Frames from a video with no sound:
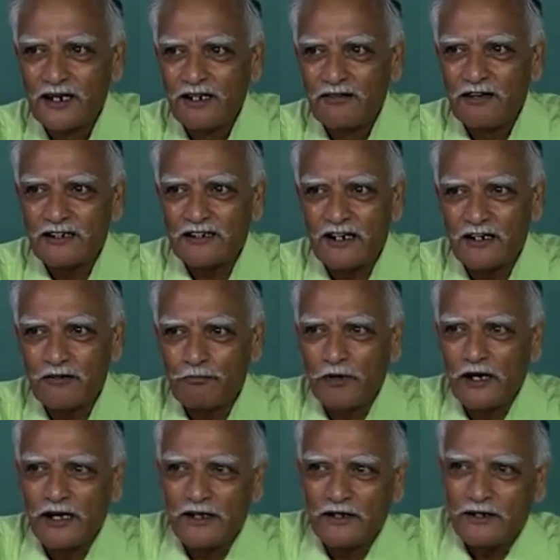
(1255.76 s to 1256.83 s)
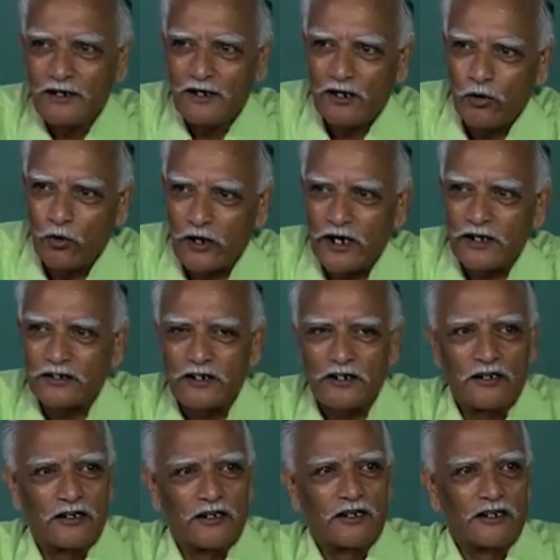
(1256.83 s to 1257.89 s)
The Western Empire located
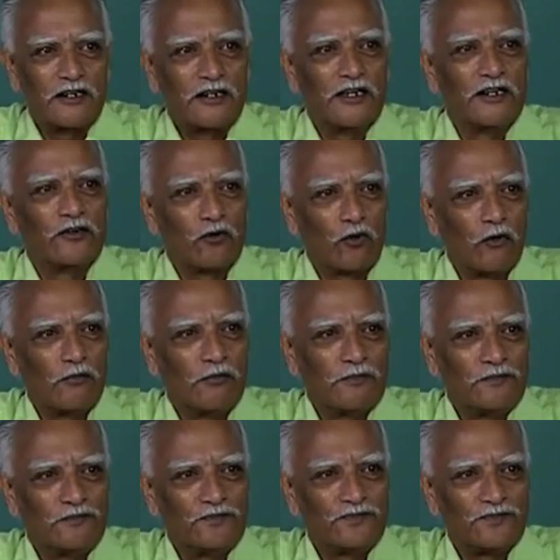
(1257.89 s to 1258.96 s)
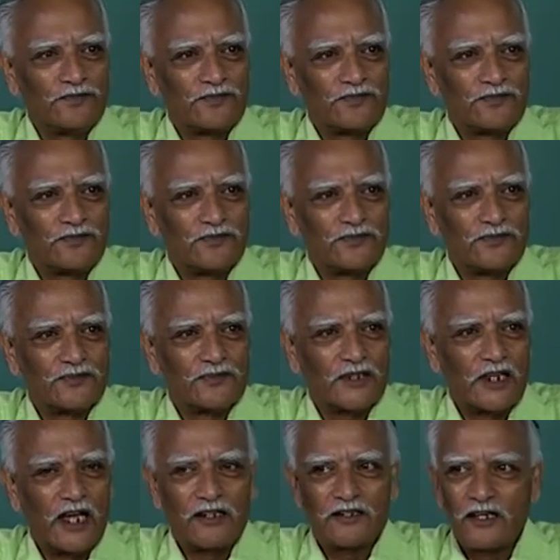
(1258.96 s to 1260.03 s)
in Rome
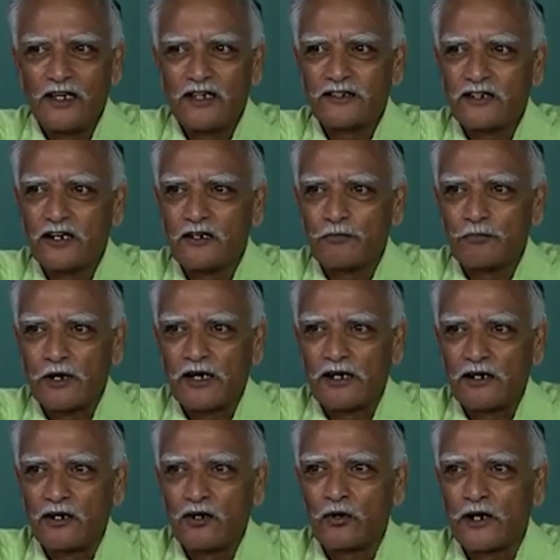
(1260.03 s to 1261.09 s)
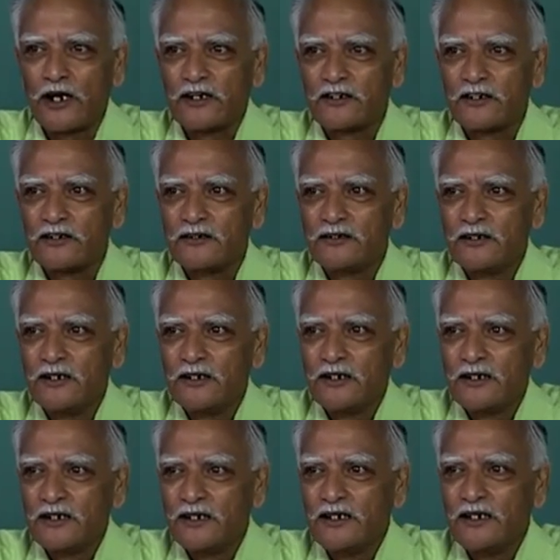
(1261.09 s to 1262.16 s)
and the Eastern Empire located
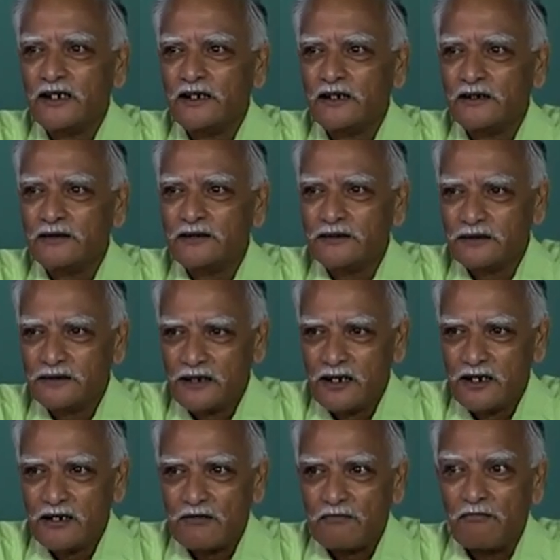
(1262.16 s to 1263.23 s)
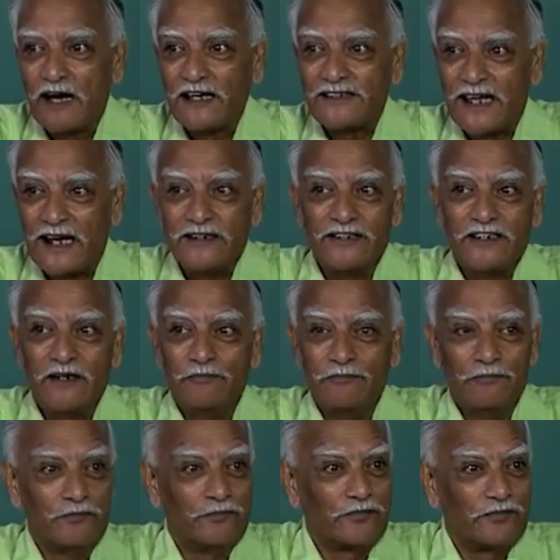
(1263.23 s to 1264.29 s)
in Byzantium,